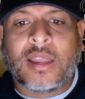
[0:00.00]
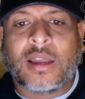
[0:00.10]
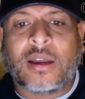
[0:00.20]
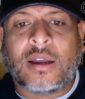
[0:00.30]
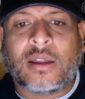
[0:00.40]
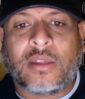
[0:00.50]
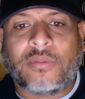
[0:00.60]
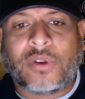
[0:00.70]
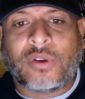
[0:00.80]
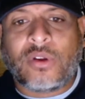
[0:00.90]
If
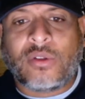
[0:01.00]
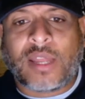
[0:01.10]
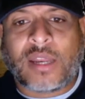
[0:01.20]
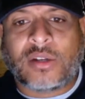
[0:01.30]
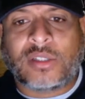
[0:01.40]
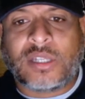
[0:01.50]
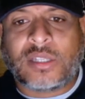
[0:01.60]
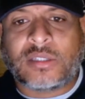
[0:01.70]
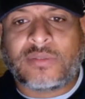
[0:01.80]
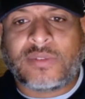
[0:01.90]
you don't know, Danny Garcia
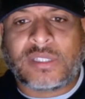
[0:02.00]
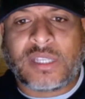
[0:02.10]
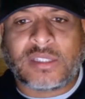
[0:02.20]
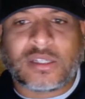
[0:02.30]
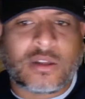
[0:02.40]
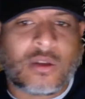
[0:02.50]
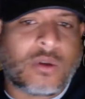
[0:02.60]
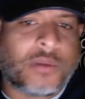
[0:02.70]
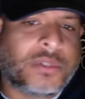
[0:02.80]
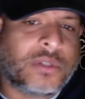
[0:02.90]
just finished saying he's going to go
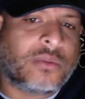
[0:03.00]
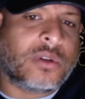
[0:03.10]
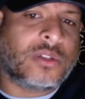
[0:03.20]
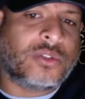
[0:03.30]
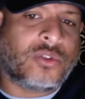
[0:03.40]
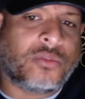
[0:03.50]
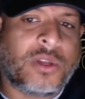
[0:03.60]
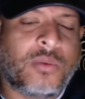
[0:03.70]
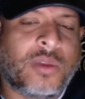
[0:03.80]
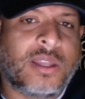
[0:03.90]
up to junior
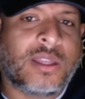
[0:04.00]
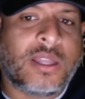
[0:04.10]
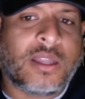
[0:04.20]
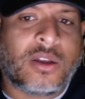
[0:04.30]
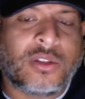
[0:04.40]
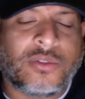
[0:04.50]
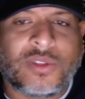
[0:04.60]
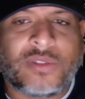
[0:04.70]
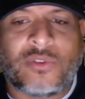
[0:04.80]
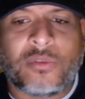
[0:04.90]
middleweight,
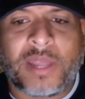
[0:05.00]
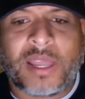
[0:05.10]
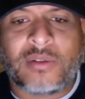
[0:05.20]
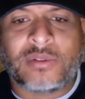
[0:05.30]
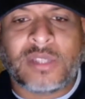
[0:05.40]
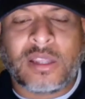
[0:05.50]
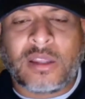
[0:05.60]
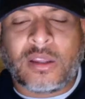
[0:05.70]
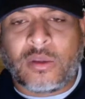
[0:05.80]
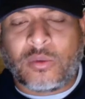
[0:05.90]
154 pounds,
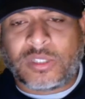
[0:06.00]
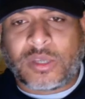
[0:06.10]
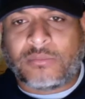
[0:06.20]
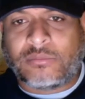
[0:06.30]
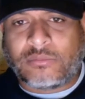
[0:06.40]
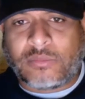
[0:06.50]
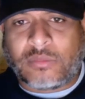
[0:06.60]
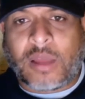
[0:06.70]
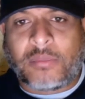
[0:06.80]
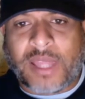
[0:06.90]
which
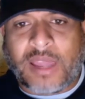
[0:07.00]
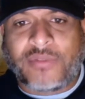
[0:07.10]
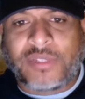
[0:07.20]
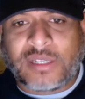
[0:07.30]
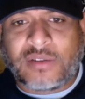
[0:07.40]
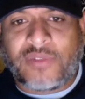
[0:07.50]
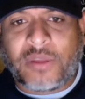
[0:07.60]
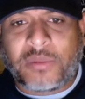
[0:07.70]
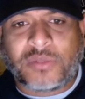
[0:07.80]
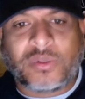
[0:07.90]
I'm down for seeing a
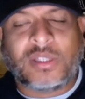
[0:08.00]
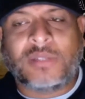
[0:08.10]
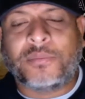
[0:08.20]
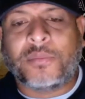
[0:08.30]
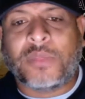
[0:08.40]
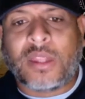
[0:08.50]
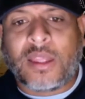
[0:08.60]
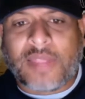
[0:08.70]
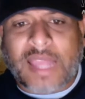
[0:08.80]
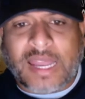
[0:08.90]
fight between
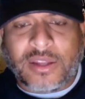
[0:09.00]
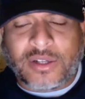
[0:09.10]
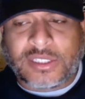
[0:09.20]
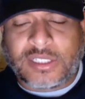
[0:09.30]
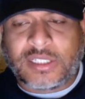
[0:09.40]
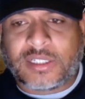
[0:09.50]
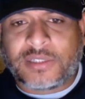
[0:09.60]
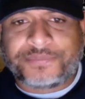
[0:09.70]
Danny Garcia